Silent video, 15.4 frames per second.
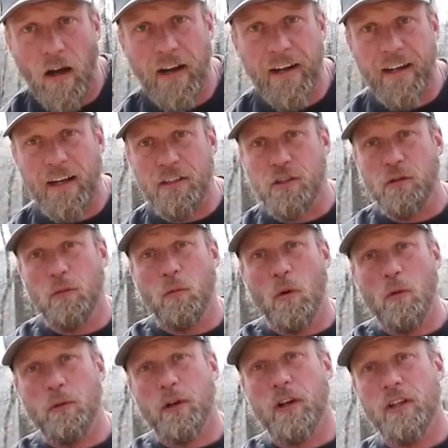All right guys, so
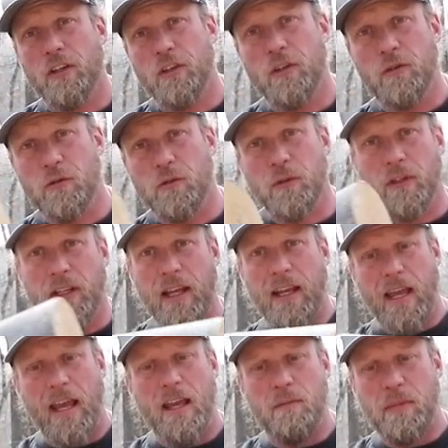what we're gonna do is we're gonna
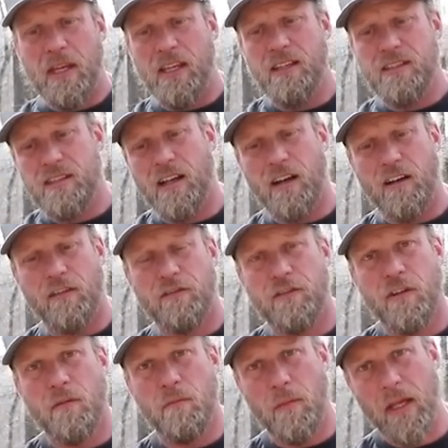take a piece
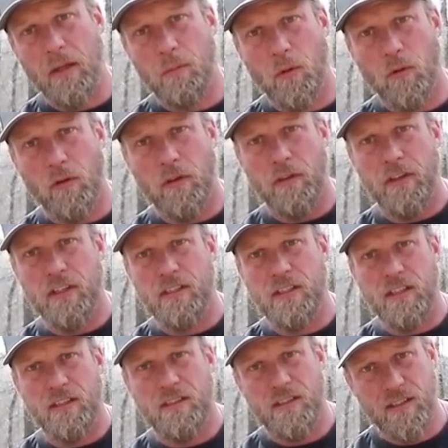of maple. This
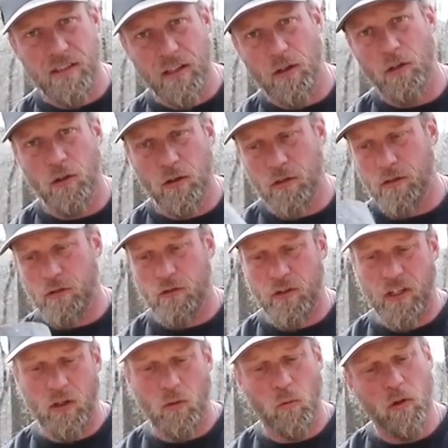is still
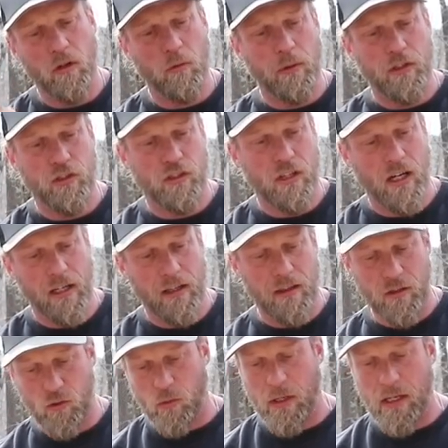green wood. We just cut it
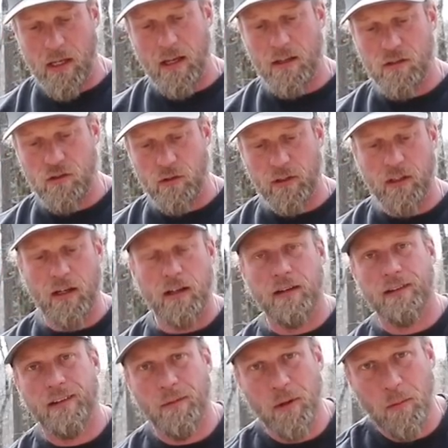this weekend, so I
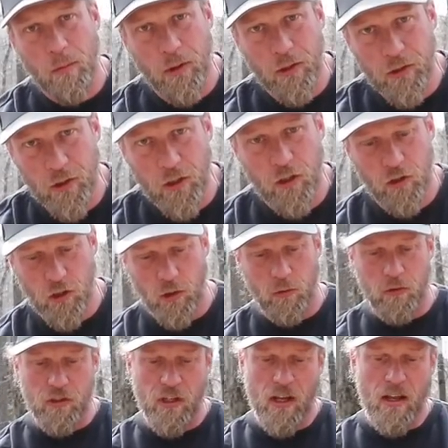thought I'm gonna put it to good
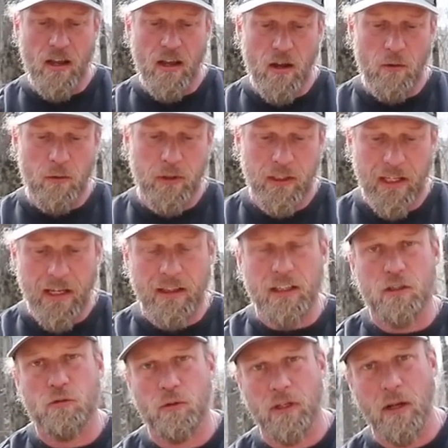use. We're gonna take
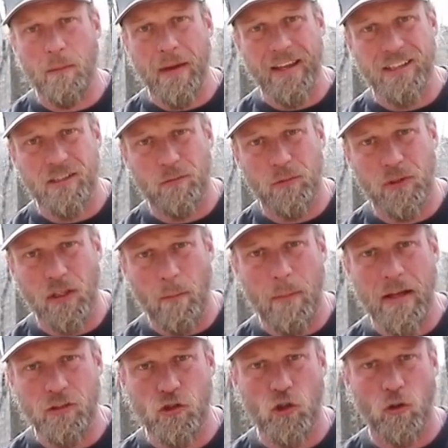this, we're gonna make some
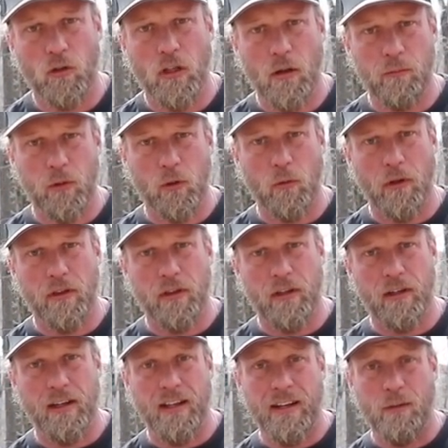dimensional lumber with
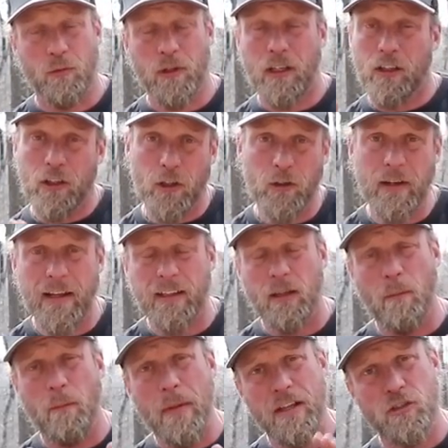it, and then we're gonna turn that
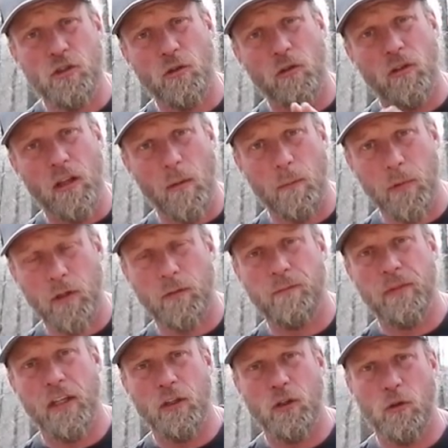dimensional lumber
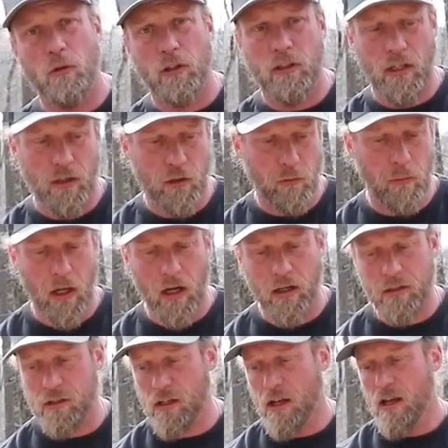into our tinder
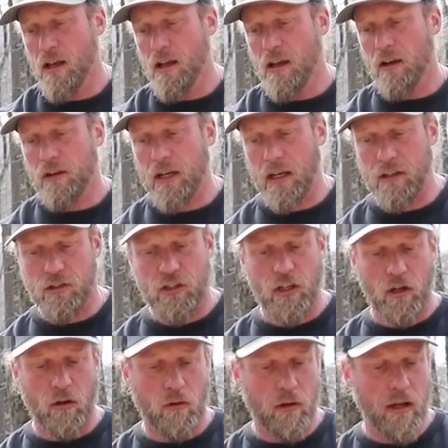box. Okay,
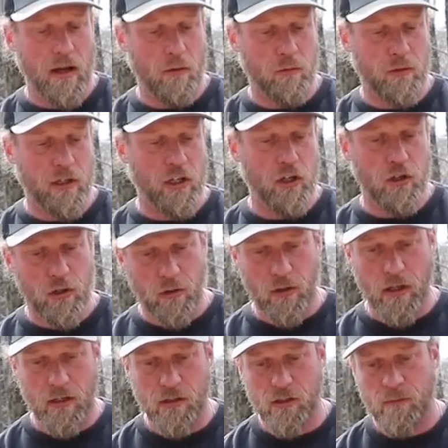so how we're gonna do
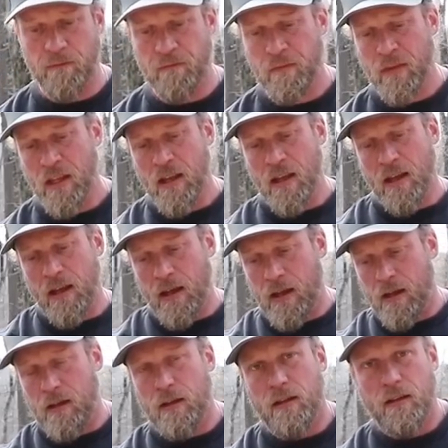this.
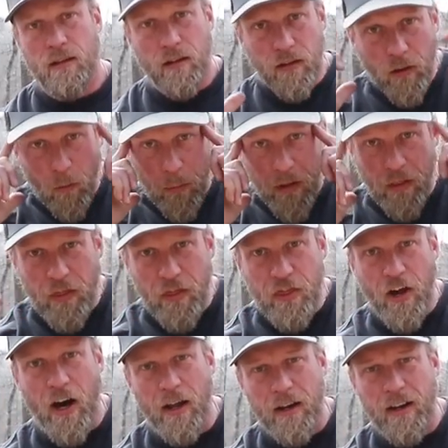A little bit
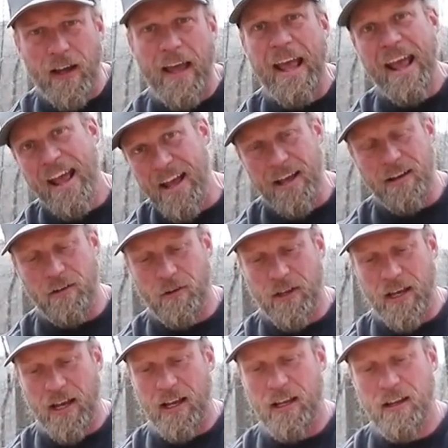thought ahead,
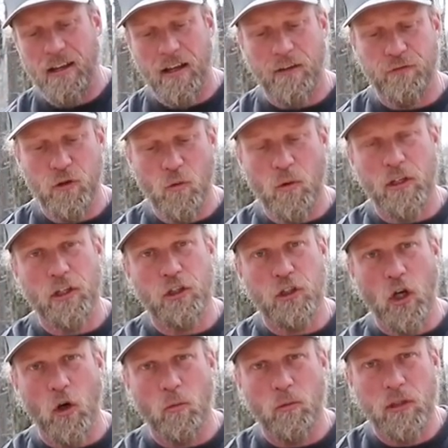okay? If you want a
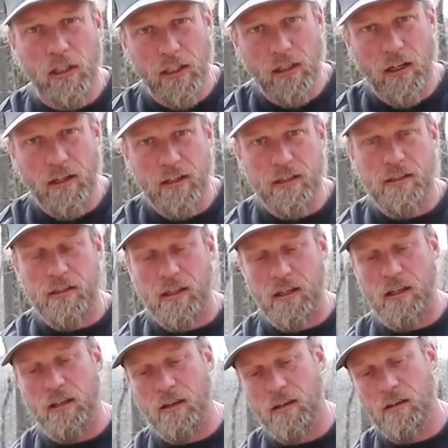domed lid on this
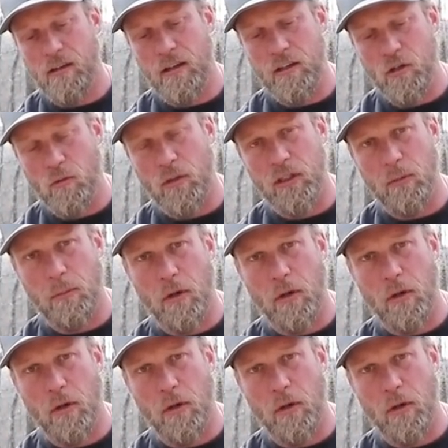thing and you want the